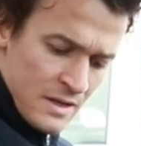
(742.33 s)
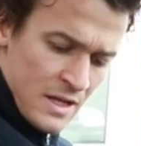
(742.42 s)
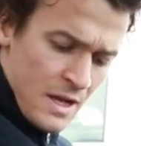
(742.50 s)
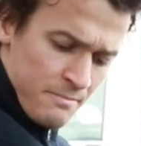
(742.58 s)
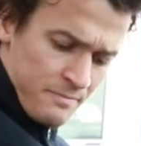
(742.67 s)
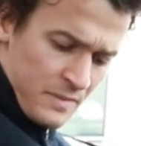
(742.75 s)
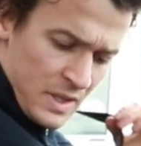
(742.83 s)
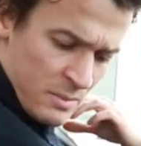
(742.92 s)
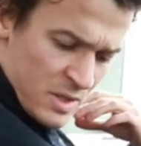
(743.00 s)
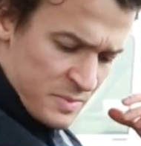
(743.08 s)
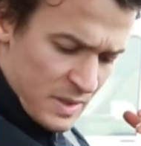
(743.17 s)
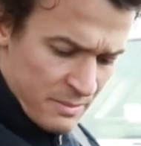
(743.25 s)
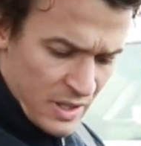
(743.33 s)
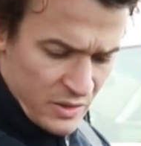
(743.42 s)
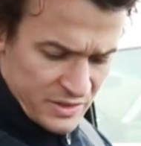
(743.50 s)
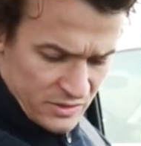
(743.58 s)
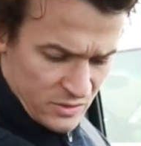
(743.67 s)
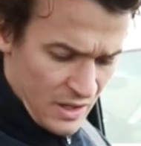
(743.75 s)
Yeah, it must be
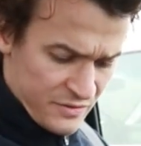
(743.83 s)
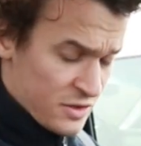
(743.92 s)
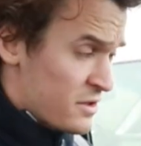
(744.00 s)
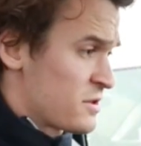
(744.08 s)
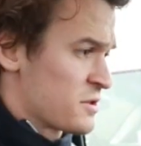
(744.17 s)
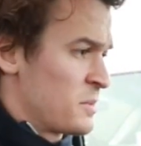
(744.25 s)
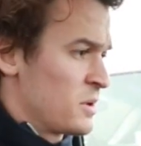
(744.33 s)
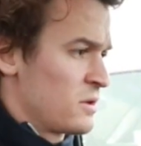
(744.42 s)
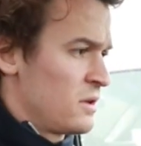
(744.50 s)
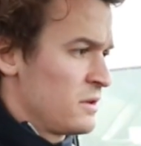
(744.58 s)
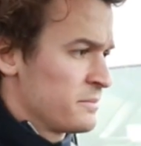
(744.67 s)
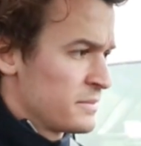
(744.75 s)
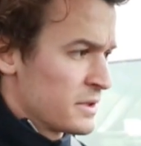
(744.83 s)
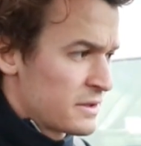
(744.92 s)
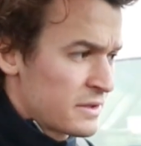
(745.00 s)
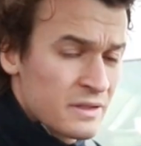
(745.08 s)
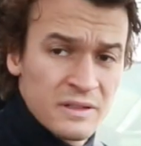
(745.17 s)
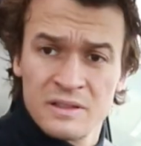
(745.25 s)
embarrassing to have such a small car,
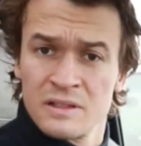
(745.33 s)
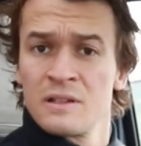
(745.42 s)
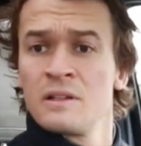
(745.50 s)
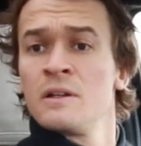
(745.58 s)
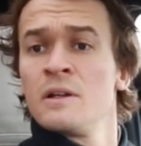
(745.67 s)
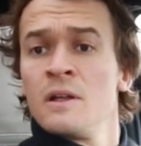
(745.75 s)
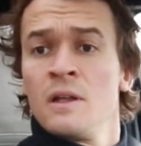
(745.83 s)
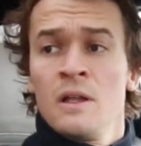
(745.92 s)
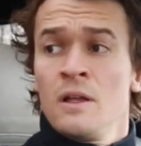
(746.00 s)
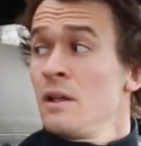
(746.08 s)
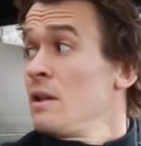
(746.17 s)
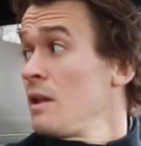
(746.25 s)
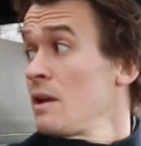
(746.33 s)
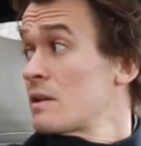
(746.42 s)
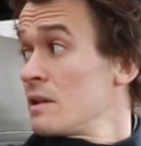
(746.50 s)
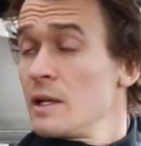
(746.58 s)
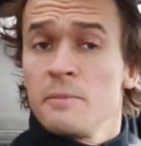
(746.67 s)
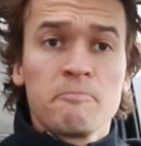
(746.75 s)
but
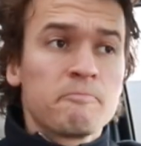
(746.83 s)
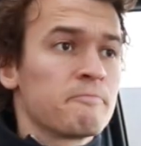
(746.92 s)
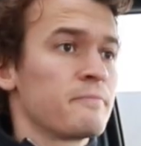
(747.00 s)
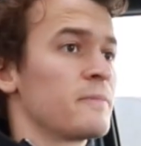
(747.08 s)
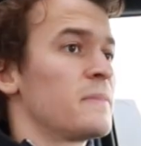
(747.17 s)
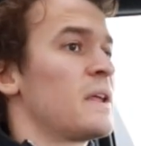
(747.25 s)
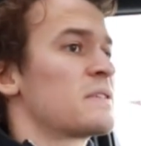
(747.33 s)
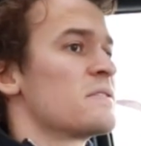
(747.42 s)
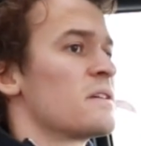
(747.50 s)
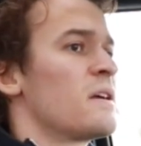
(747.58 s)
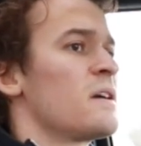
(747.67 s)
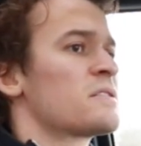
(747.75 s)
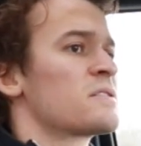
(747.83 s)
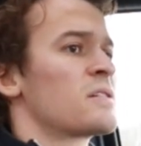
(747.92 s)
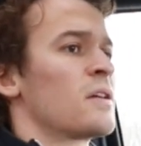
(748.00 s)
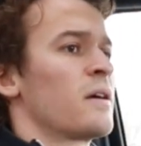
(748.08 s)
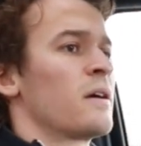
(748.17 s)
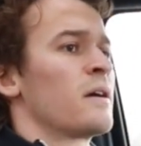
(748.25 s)
luckily that's not
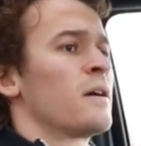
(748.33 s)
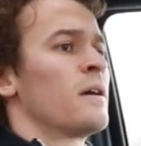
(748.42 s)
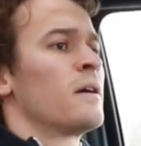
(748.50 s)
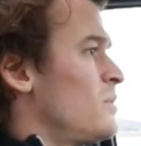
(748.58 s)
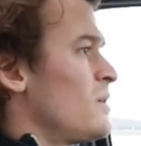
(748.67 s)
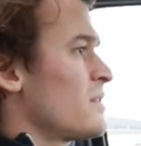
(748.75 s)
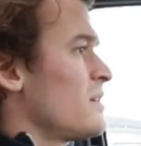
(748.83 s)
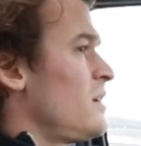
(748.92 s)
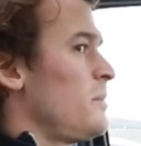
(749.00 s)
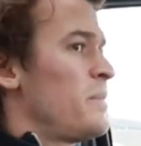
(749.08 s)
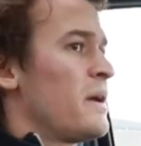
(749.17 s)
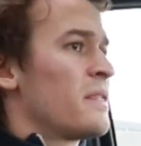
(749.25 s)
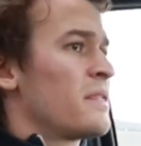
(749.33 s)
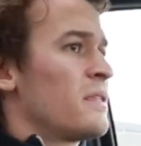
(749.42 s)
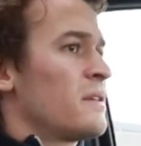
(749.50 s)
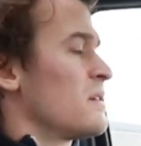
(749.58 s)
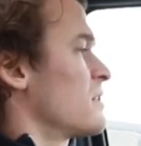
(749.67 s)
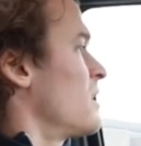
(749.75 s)
us. What a
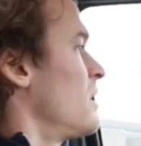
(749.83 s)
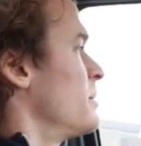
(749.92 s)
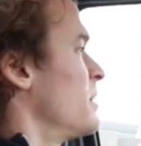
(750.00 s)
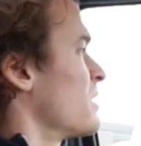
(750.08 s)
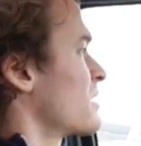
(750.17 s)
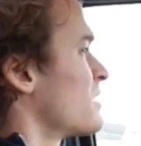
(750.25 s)
pathetic car park.